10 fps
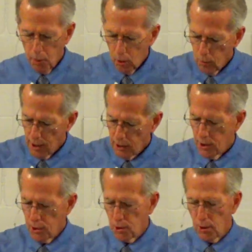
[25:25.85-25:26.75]
So Paul
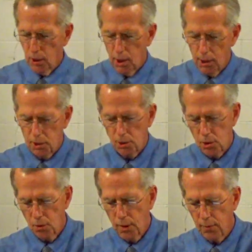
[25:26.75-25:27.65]
writes this in
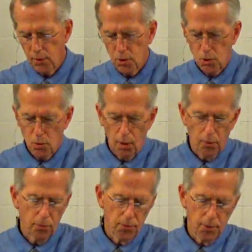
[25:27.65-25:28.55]
Colossians 3, verses
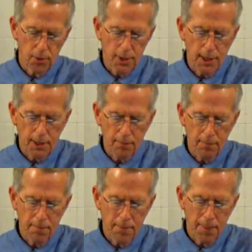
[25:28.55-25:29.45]
12 through
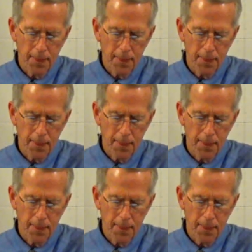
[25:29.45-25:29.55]
13.